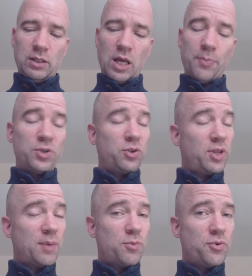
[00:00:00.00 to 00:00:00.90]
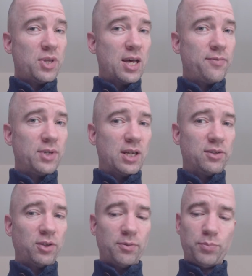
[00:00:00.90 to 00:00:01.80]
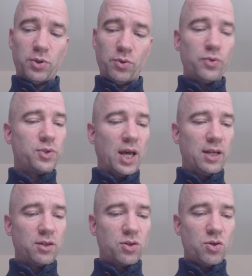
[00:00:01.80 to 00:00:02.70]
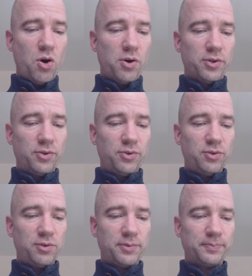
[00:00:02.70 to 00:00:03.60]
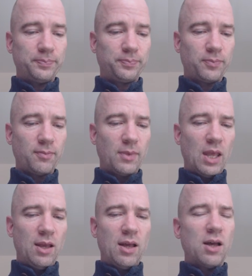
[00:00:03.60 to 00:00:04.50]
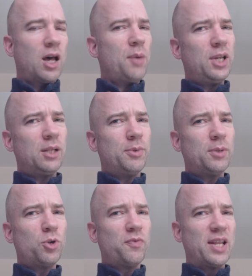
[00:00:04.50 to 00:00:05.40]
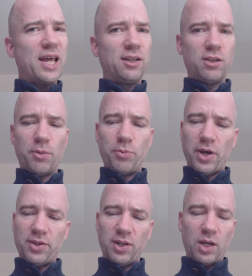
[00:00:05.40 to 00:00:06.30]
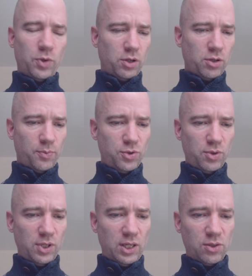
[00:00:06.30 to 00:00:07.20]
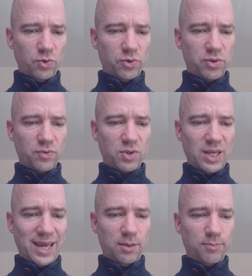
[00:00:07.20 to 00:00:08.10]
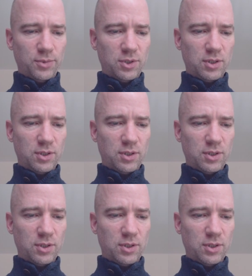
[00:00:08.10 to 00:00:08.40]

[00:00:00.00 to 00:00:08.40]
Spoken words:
I'm sure they both have their sort of pros and cons. I'm a little bit more of a landlubber, I think, when it comes to these sorts of games.